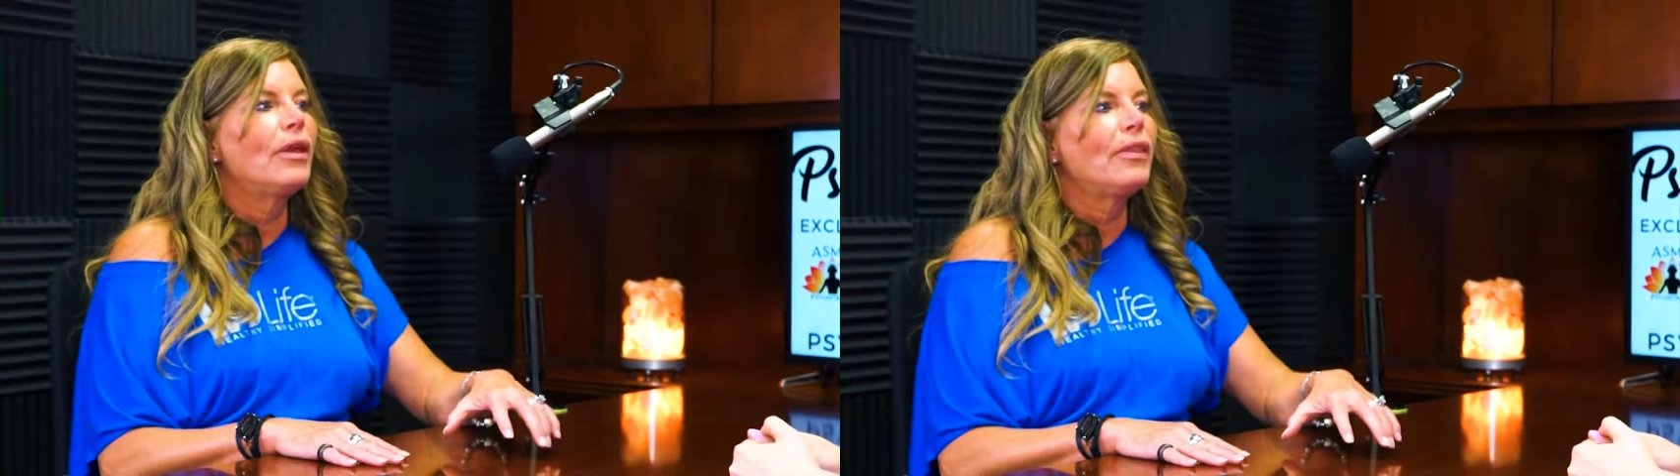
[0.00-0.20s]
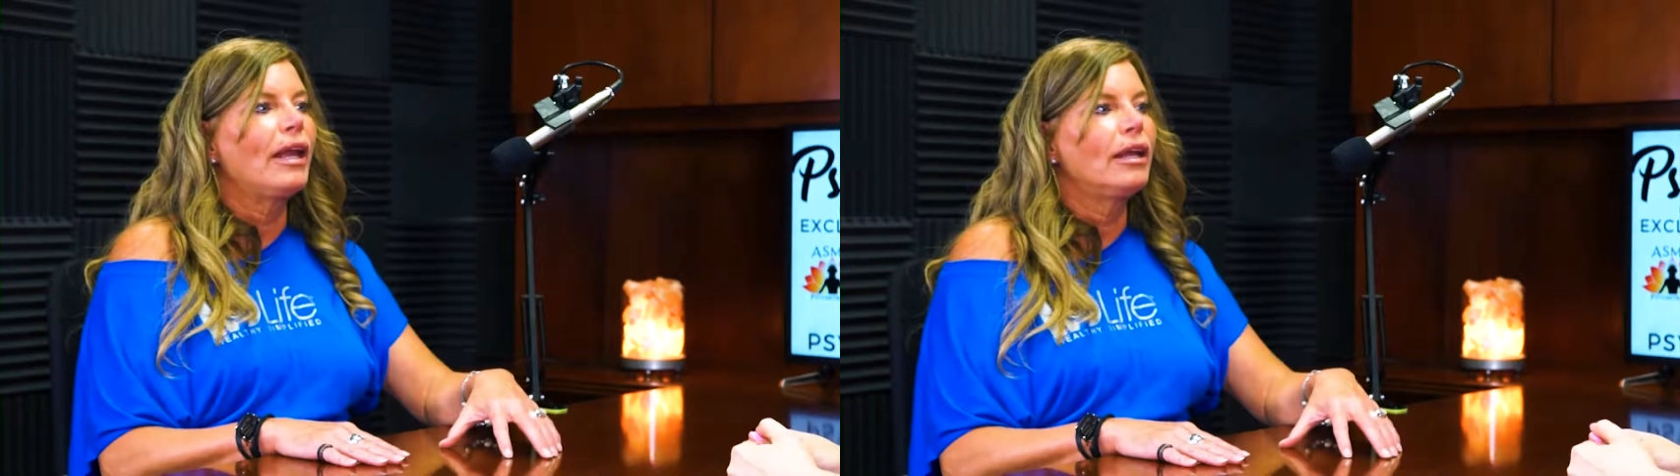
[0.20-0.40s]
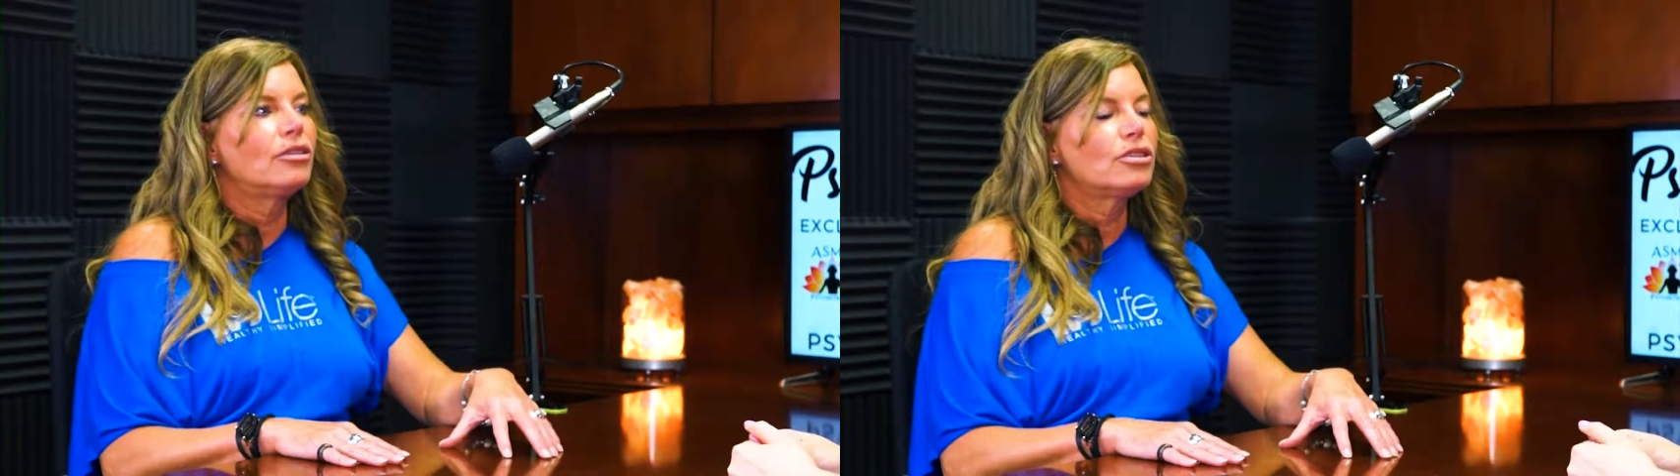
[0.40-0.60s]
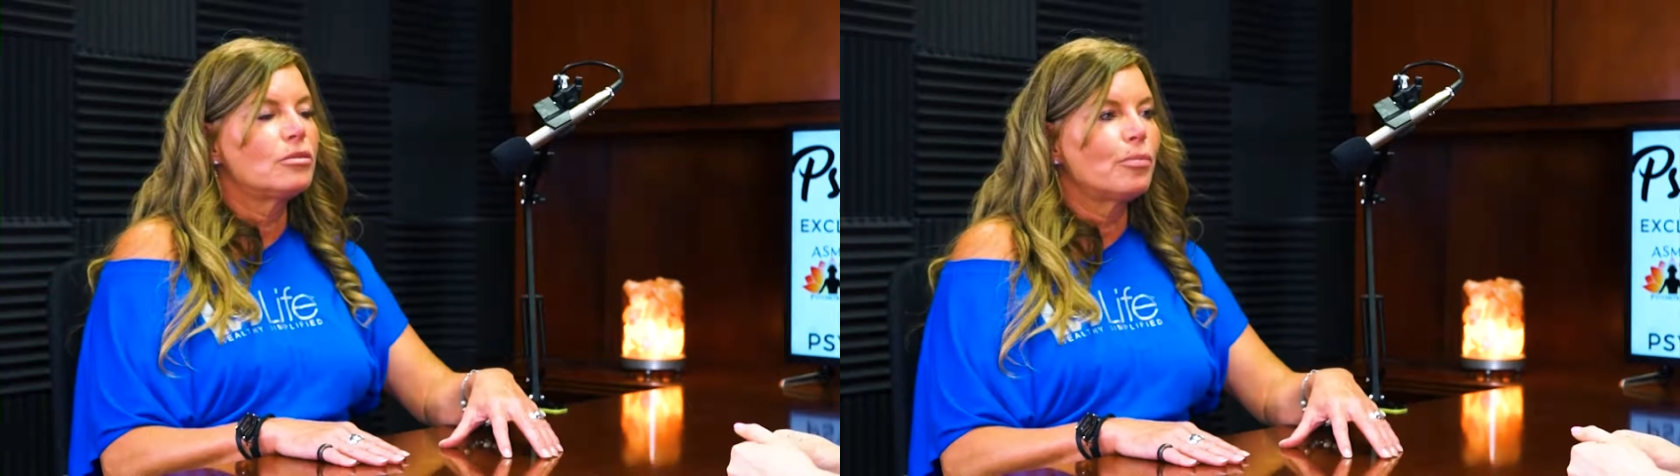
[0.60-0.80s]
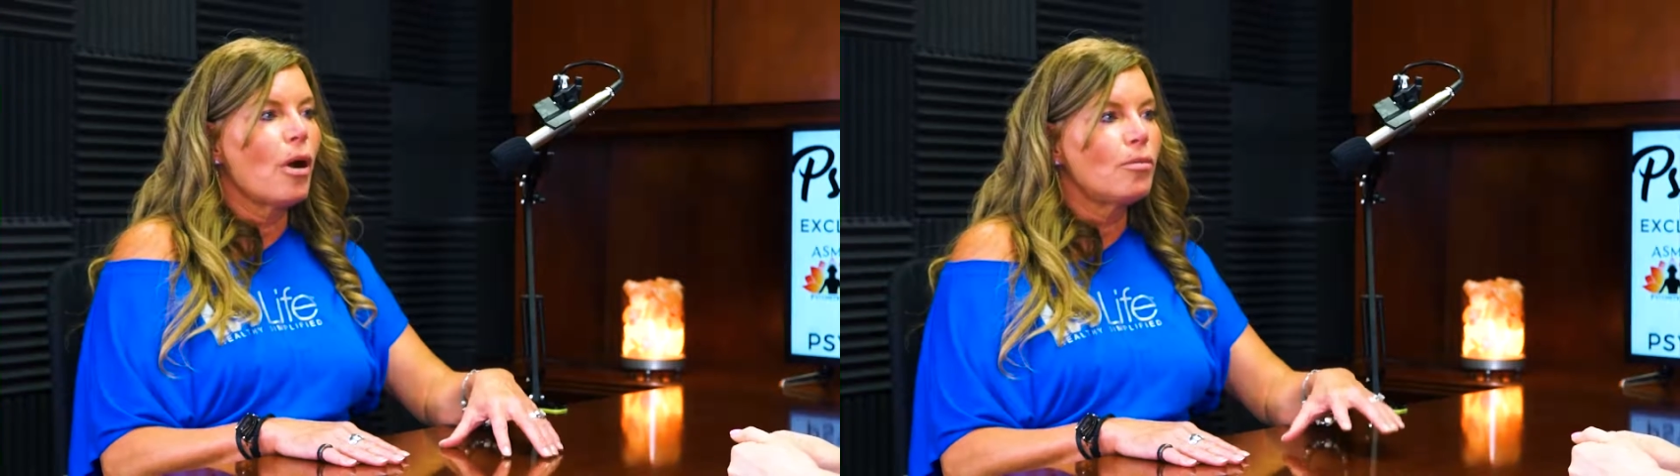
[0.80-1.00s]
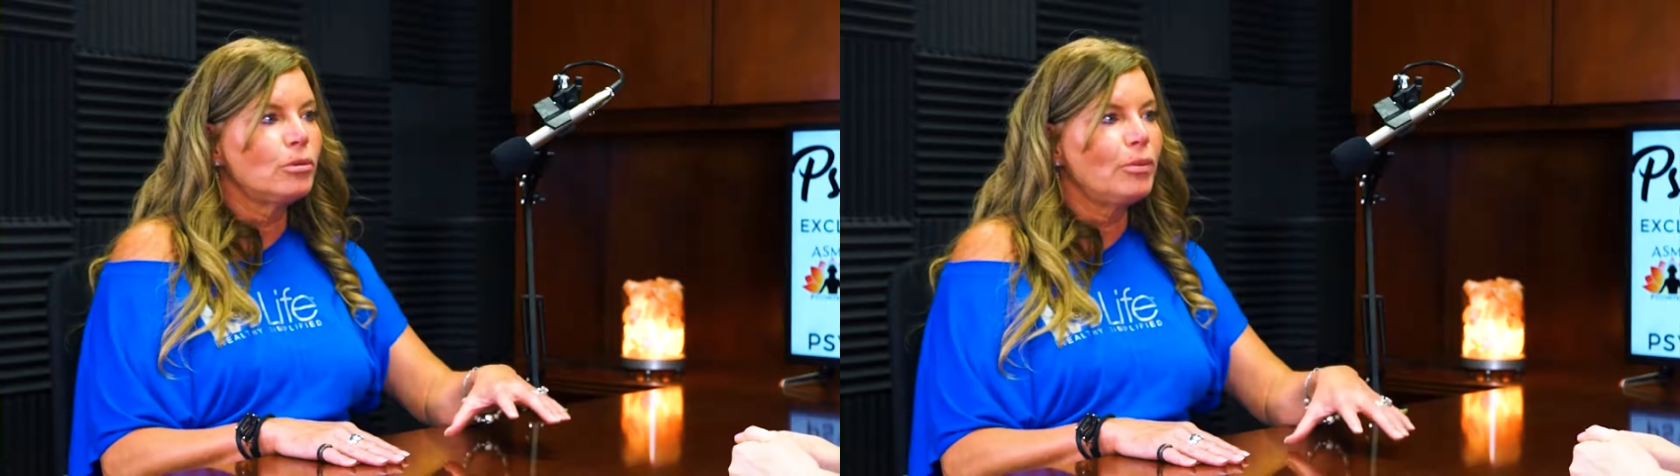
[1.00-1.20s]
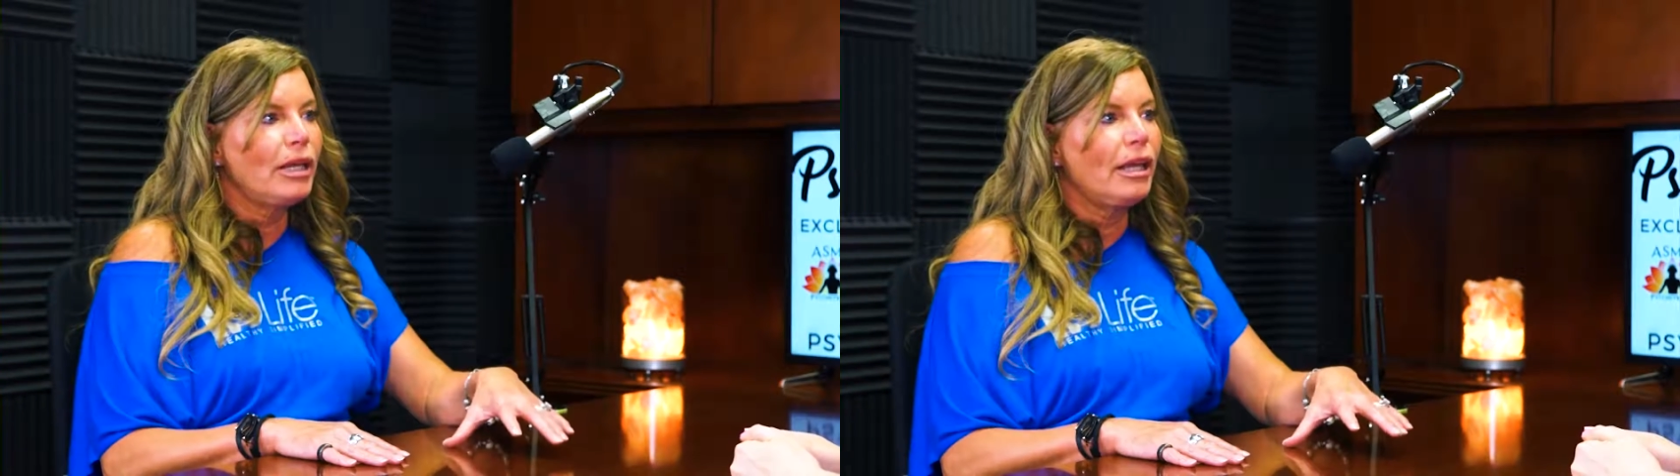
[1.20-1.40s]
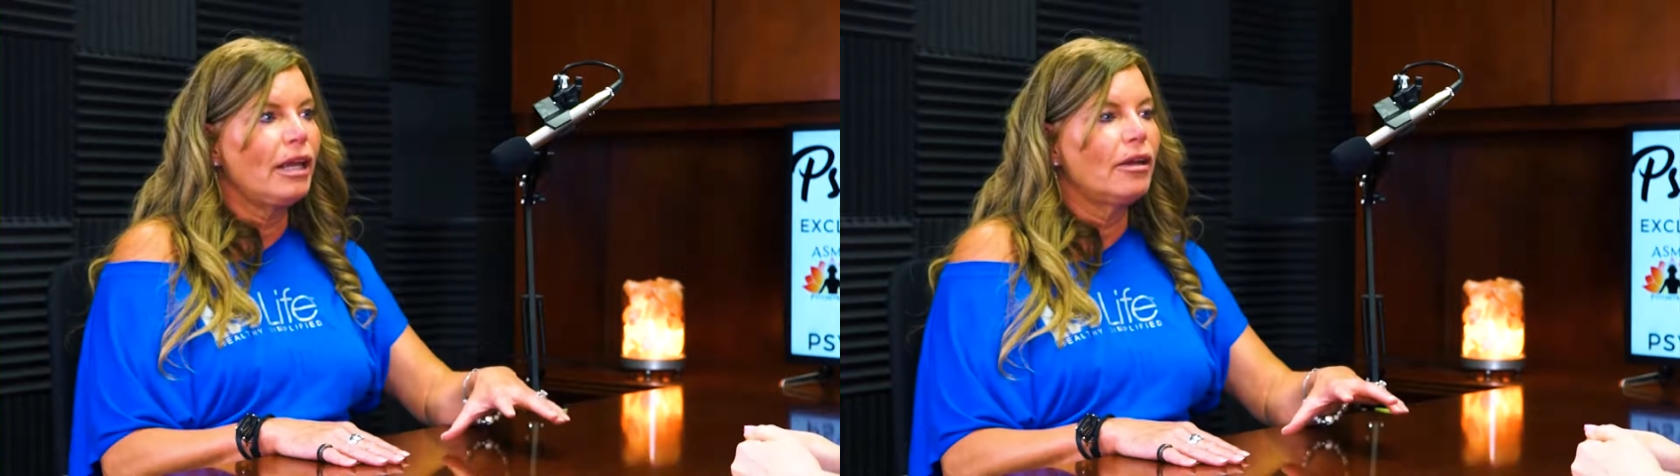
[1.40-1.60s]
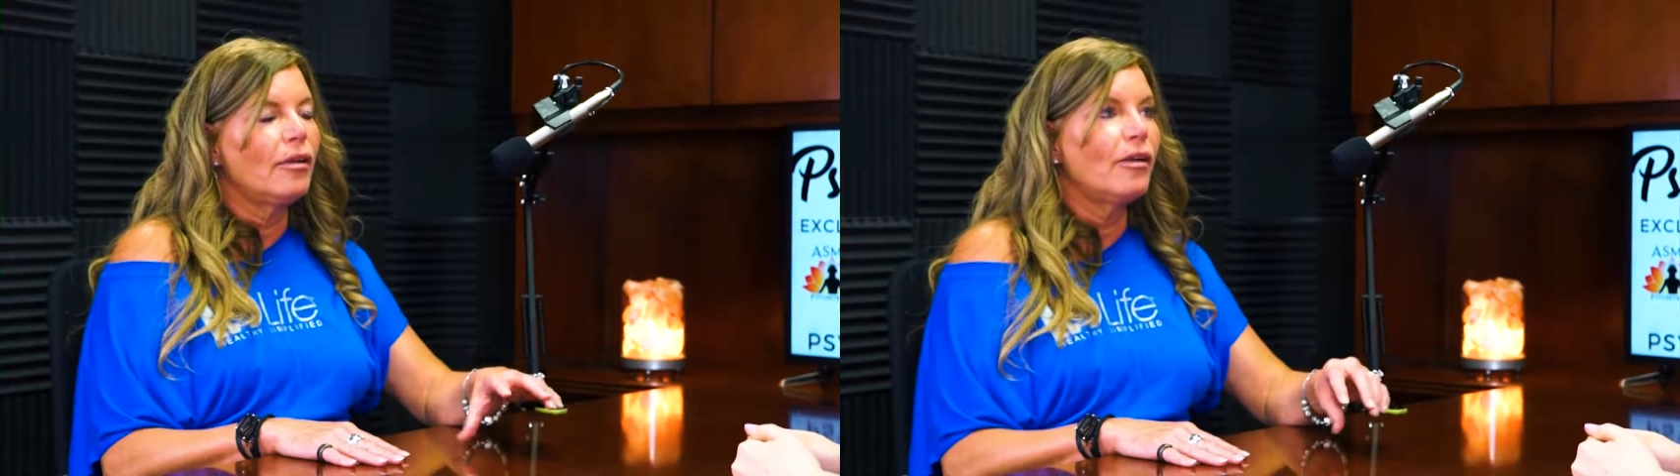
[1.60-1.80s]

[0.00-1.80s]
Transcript: that they probably,